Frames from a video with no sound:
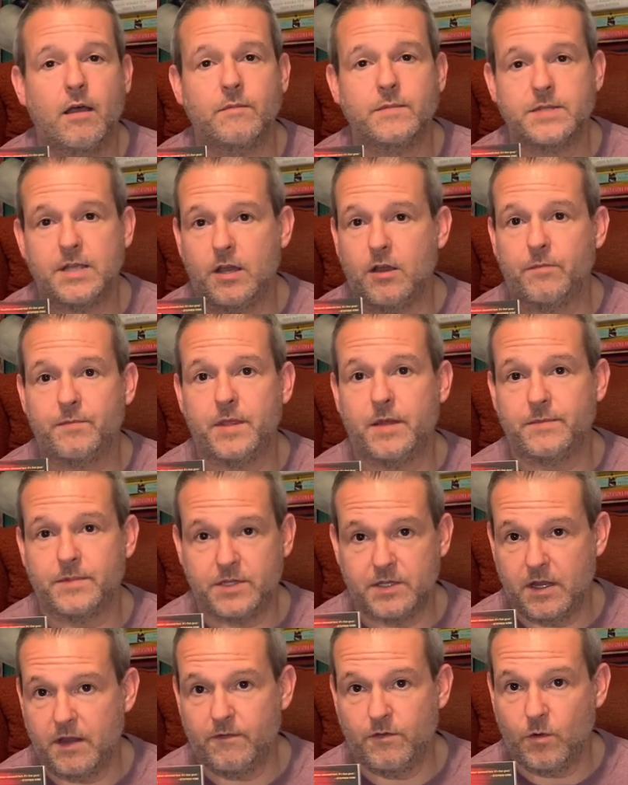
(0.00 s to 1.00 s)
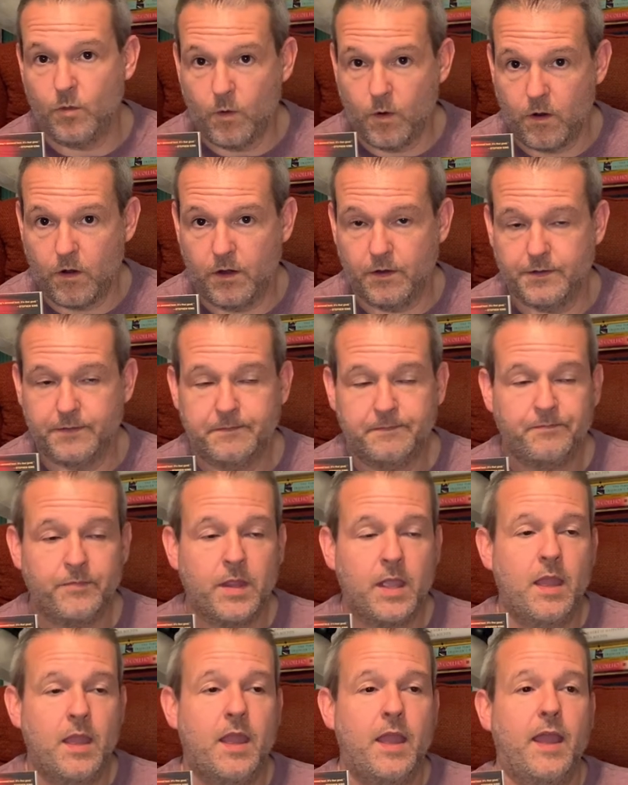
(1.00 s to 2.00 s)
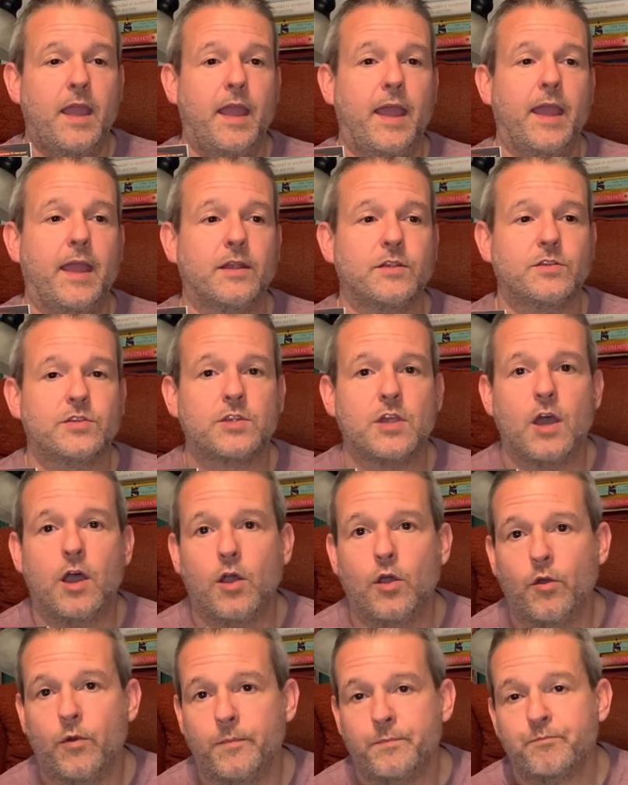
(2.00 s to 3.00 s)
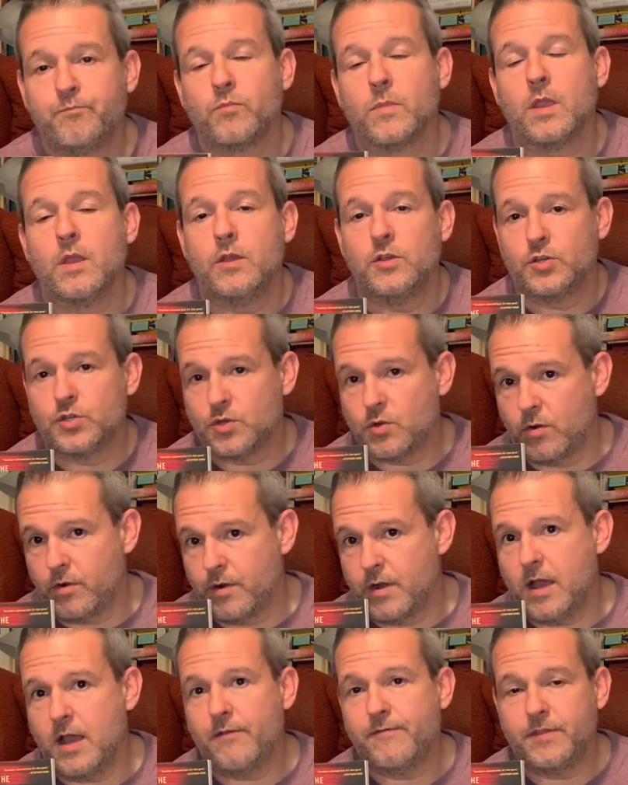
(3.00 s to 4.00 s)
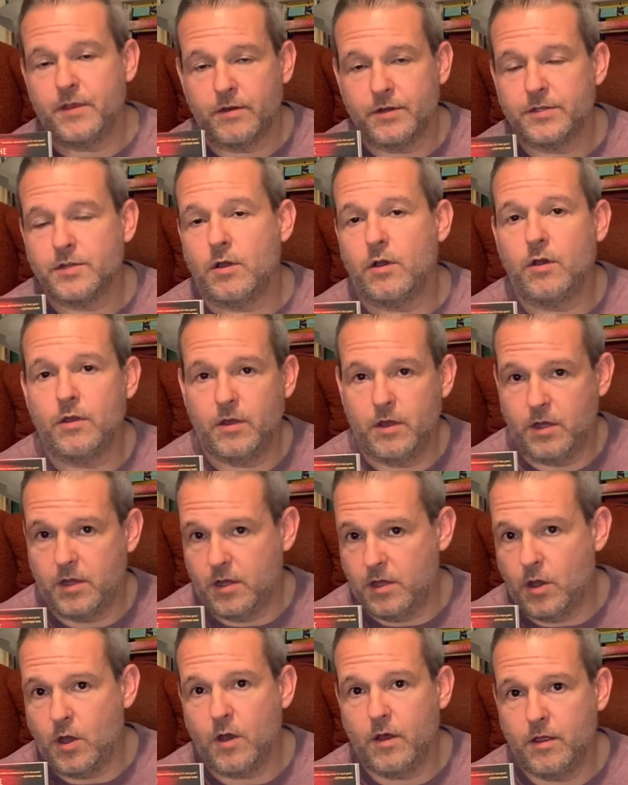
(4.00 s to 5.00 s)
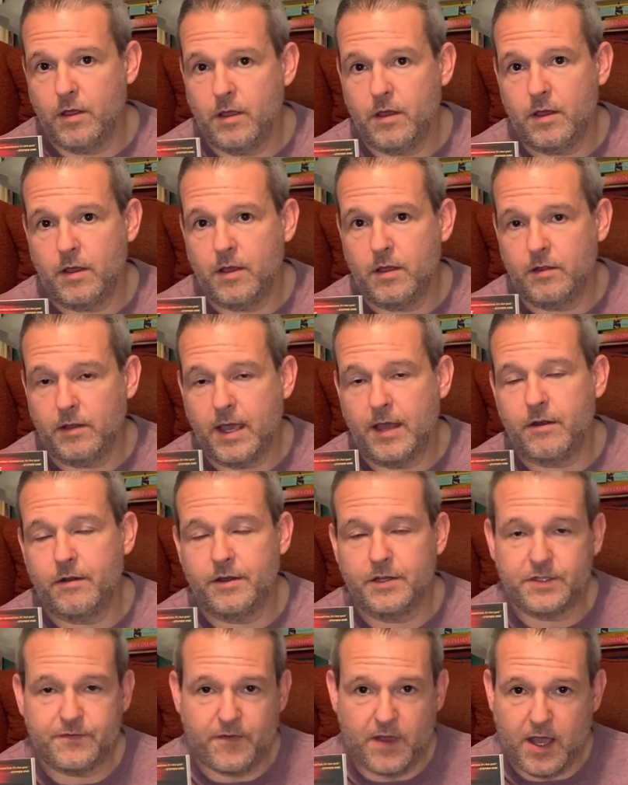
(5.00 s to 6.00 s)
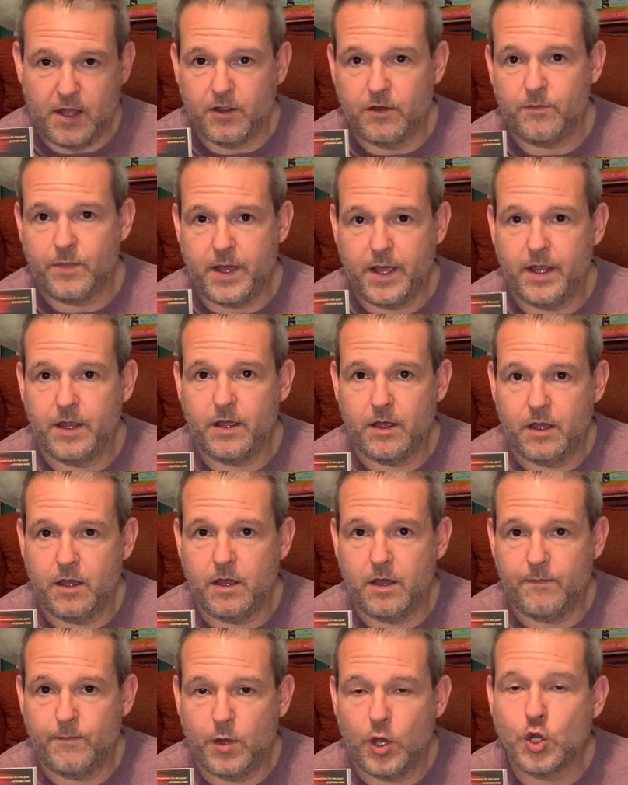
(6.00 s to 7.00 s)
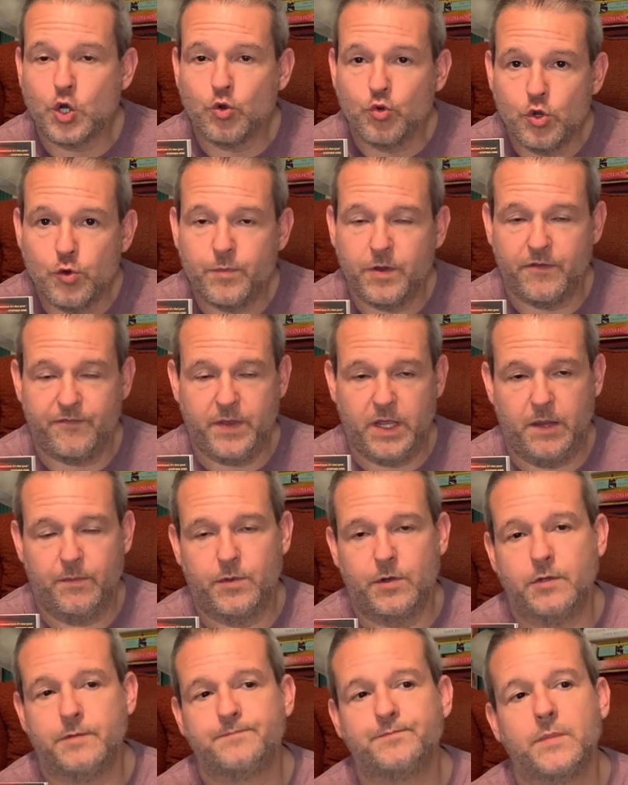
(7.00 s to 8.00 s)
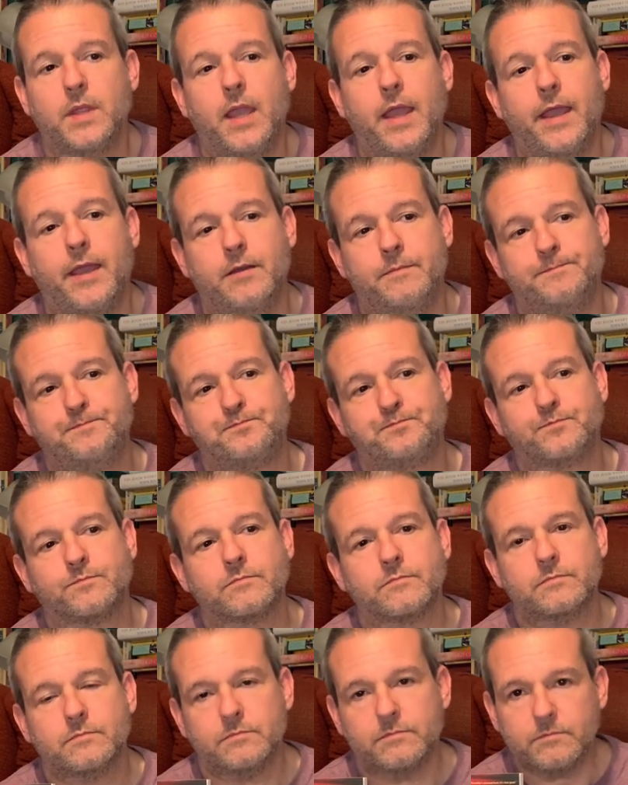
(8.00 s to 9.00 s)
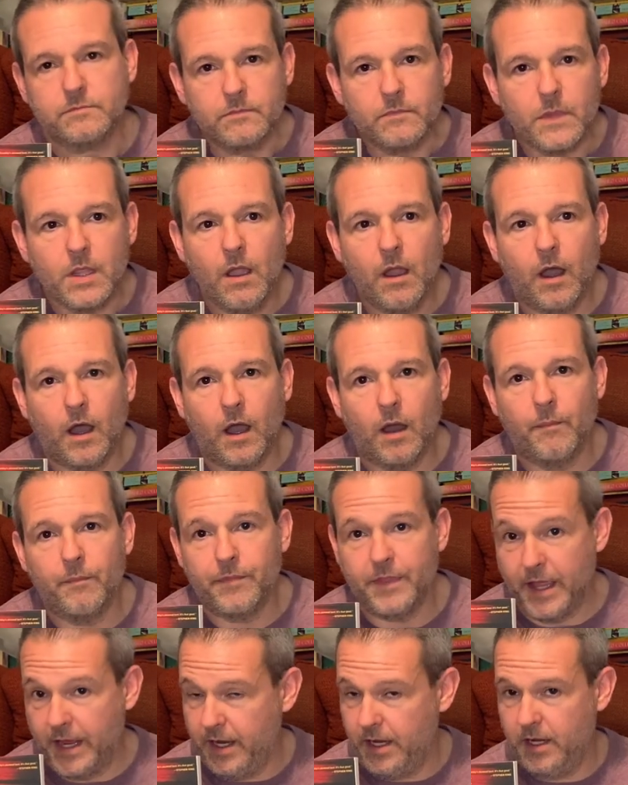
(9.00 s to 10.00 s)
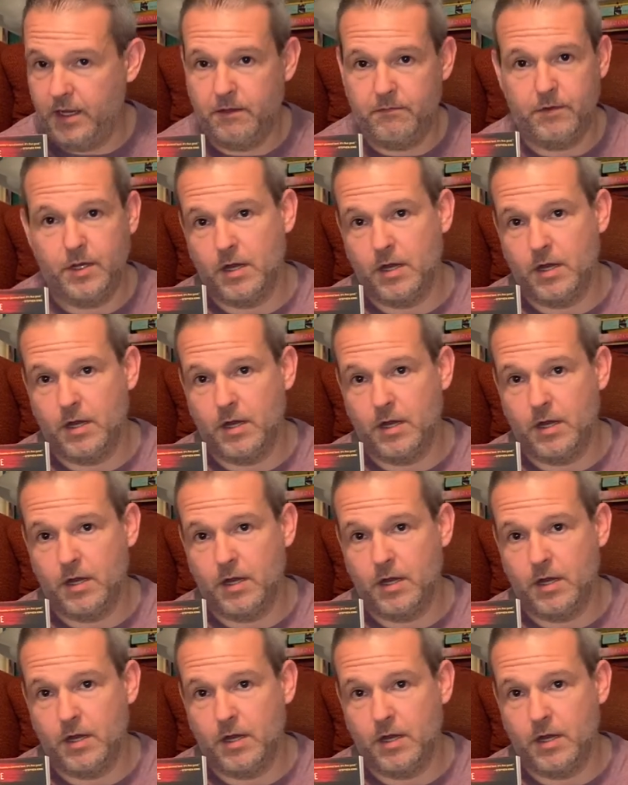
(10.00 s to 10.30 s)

to help them save the world. And so, sure enough, there's Leonard is followed by a group of people, and the